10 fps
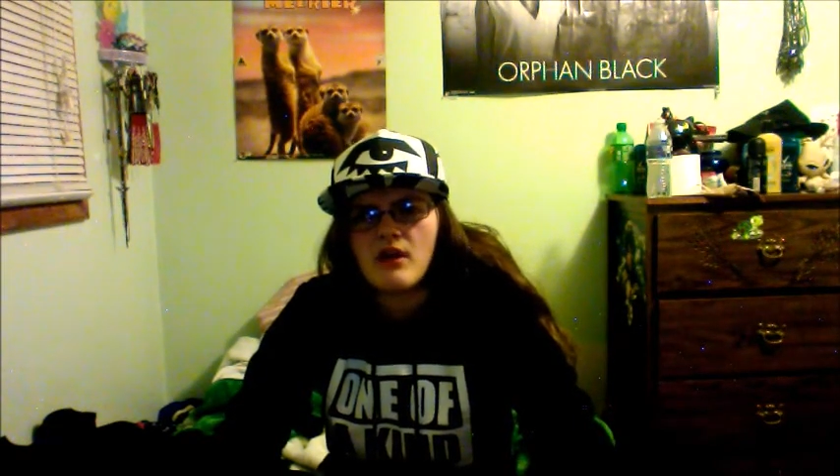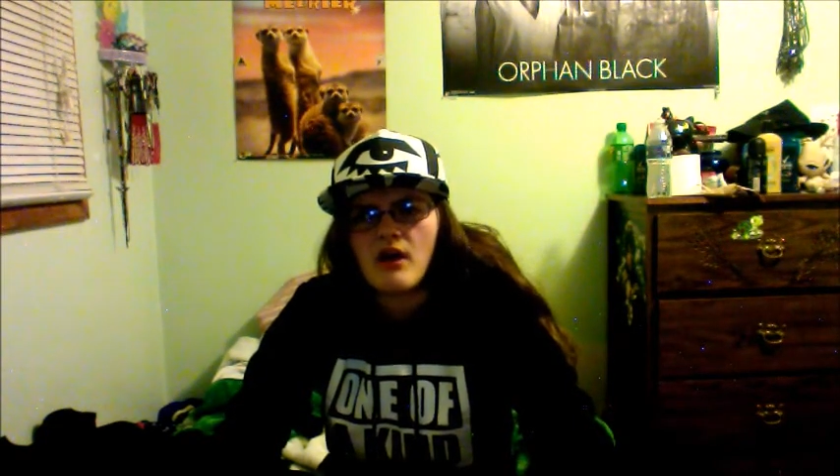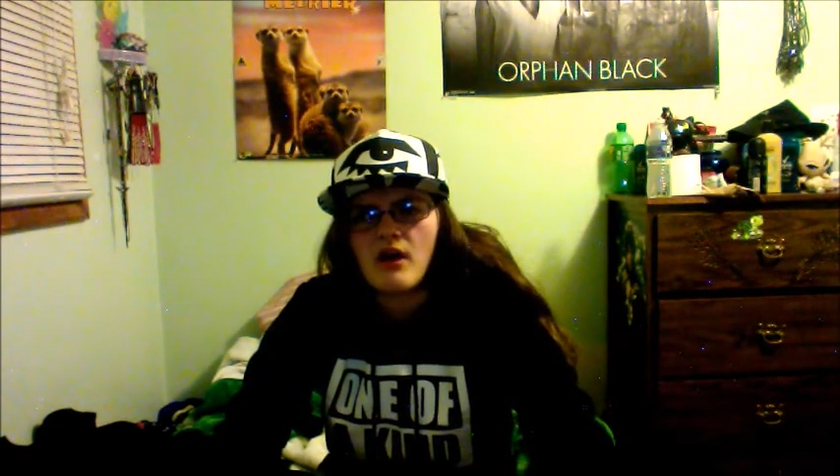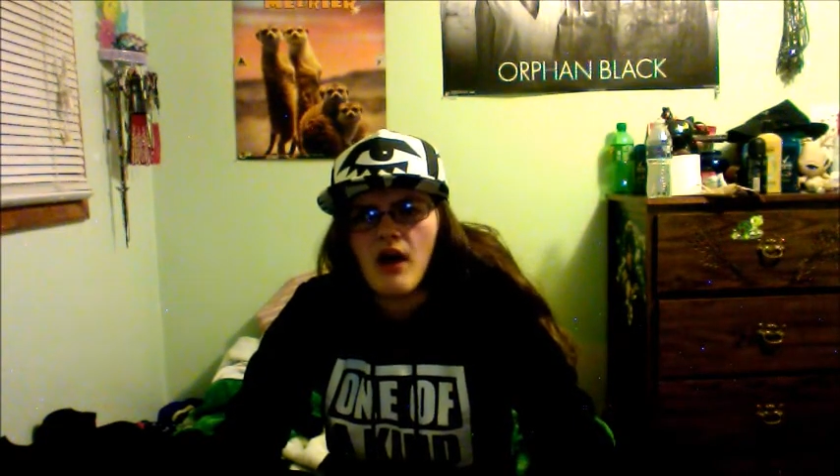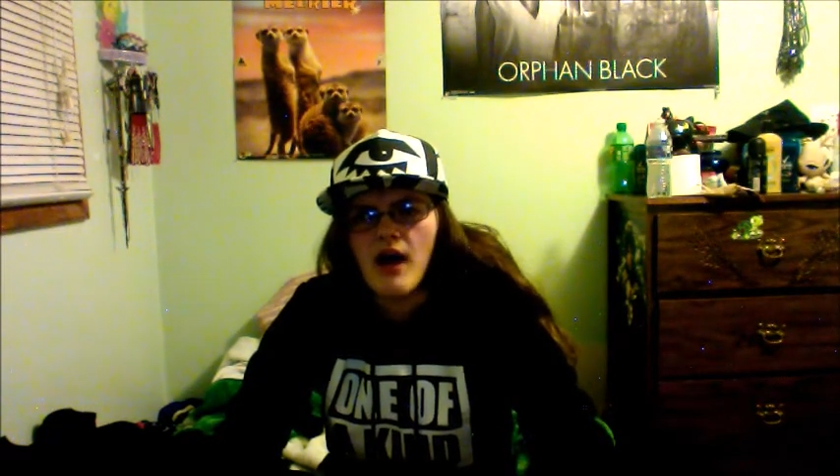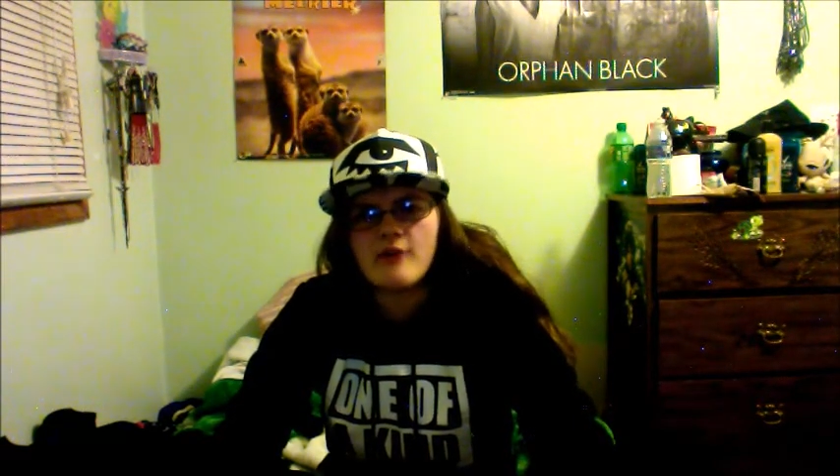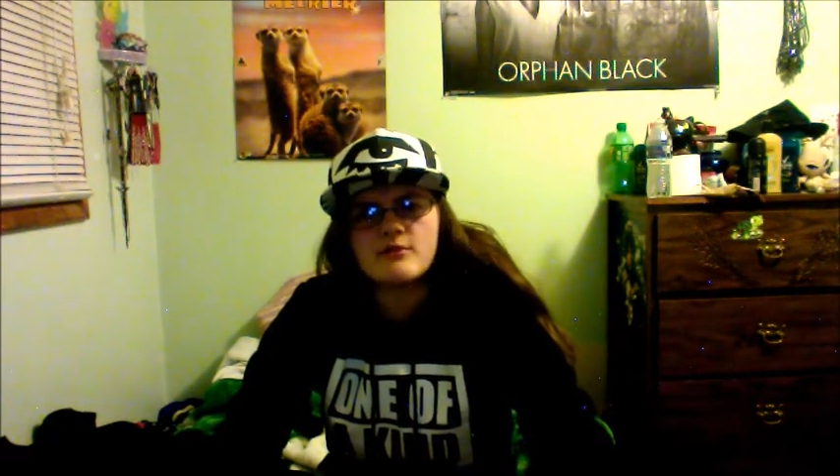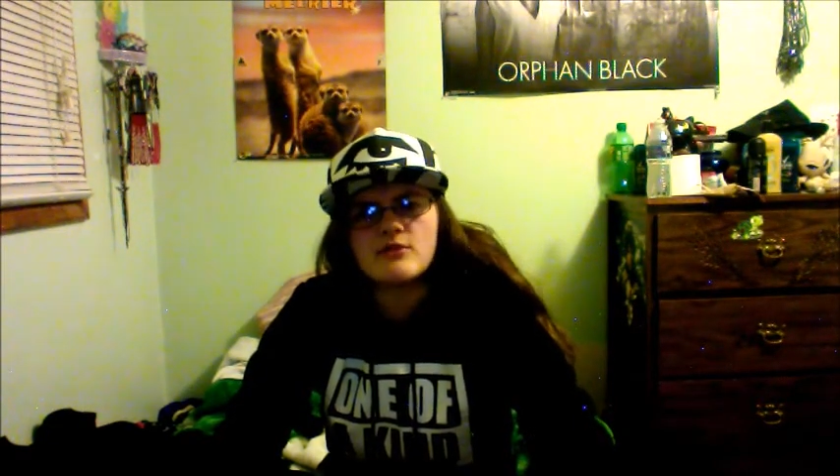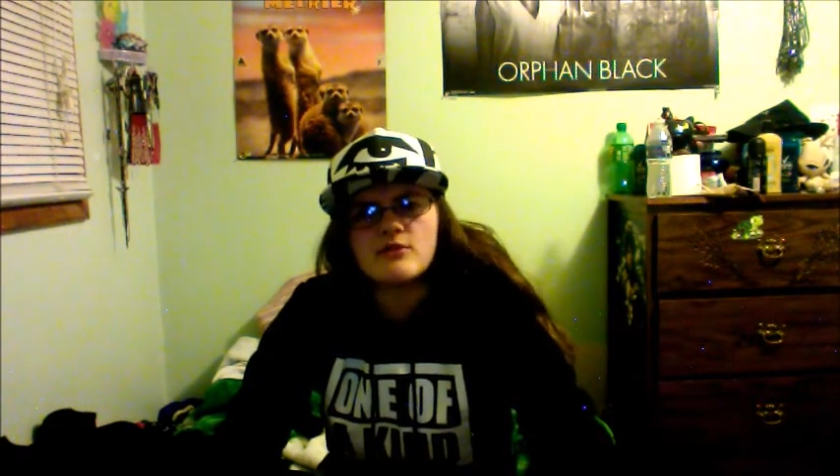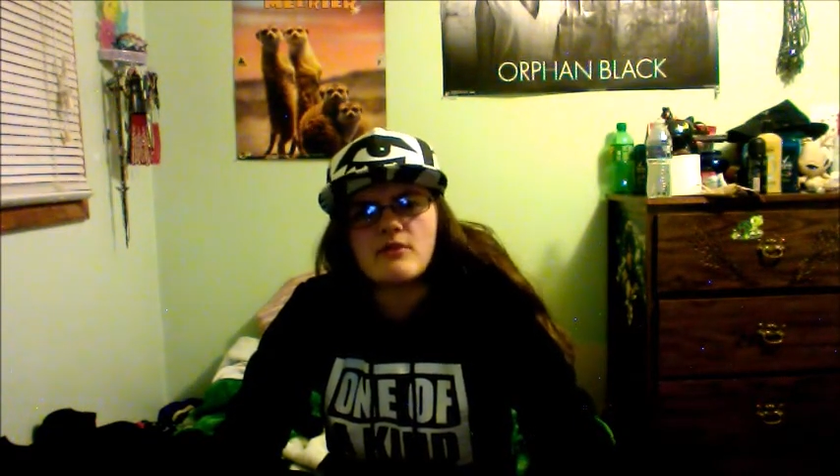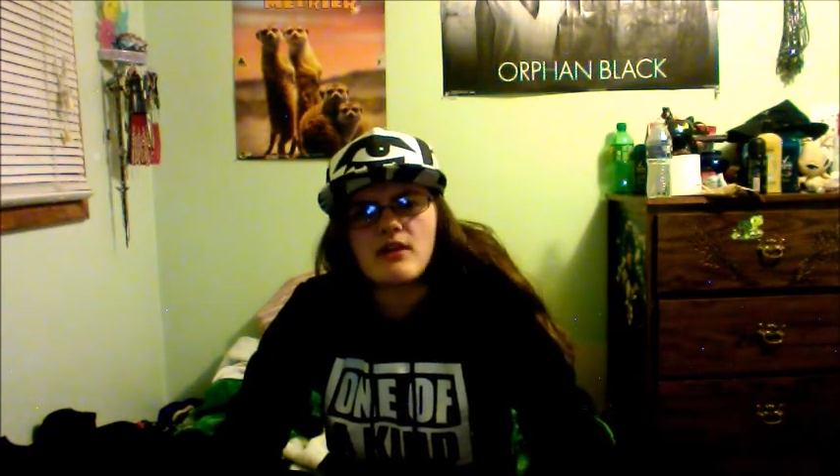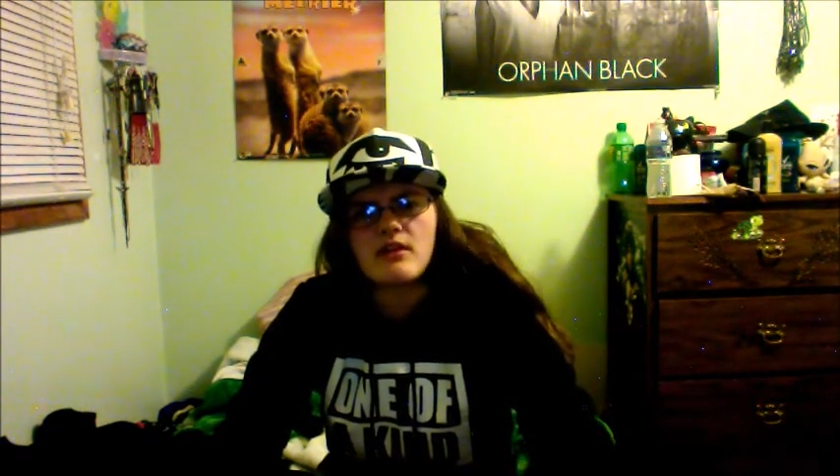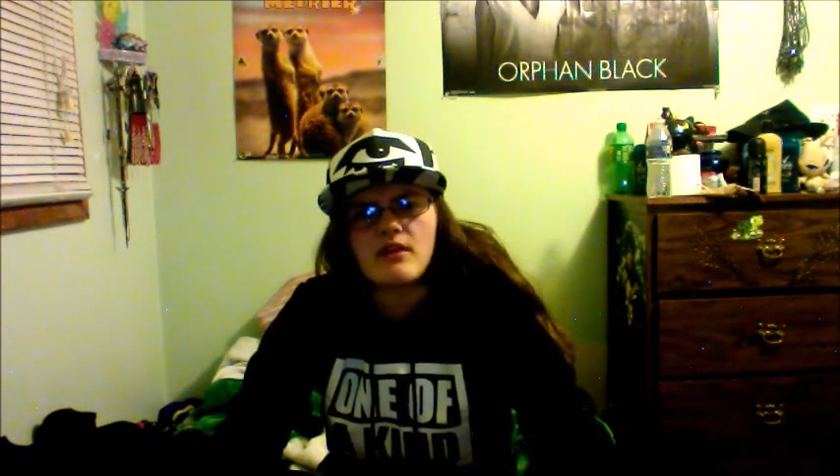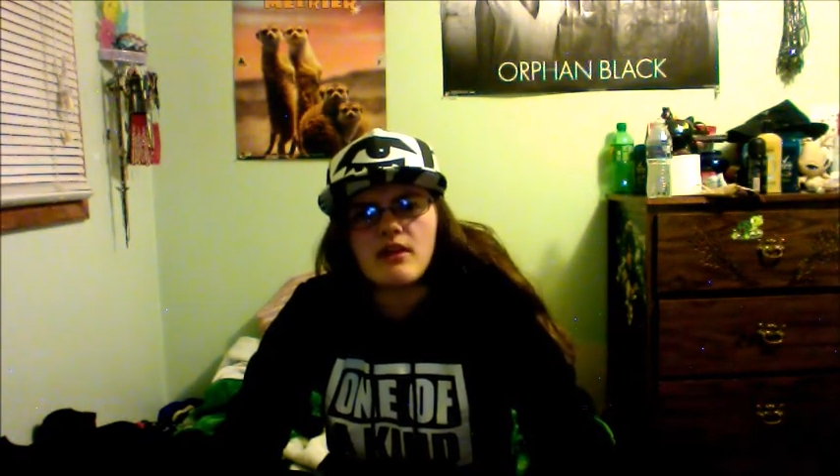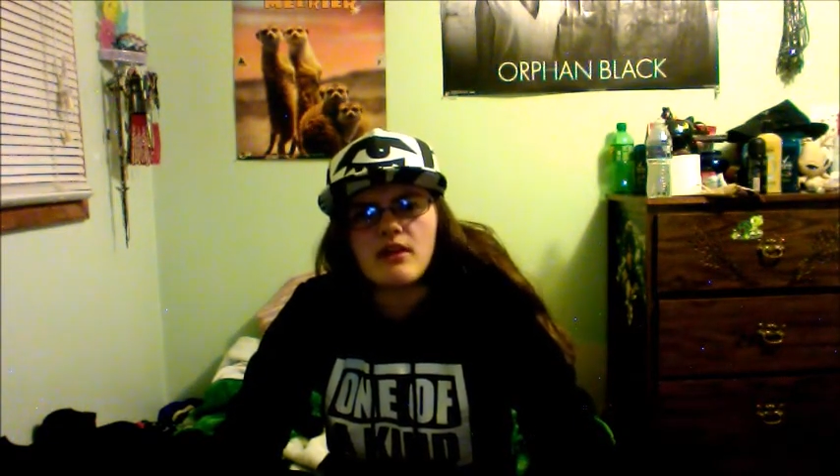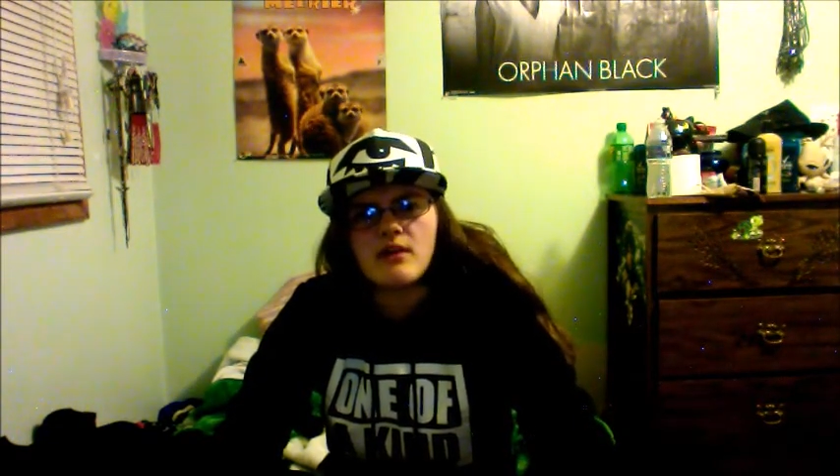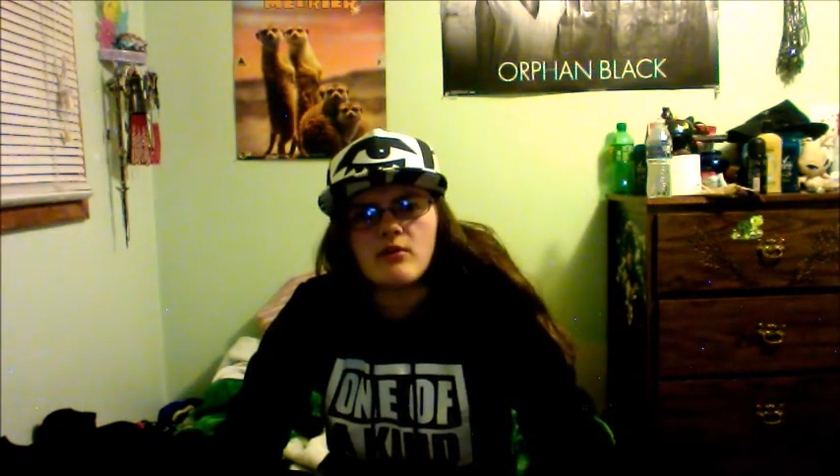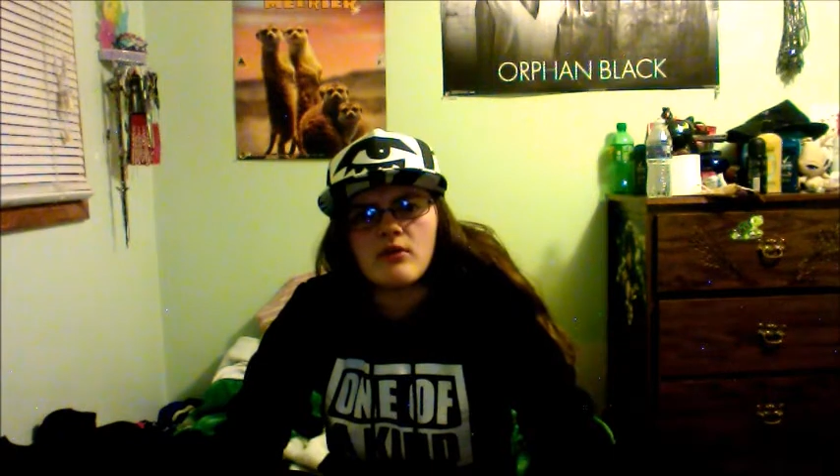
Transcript: I don't do anything anymore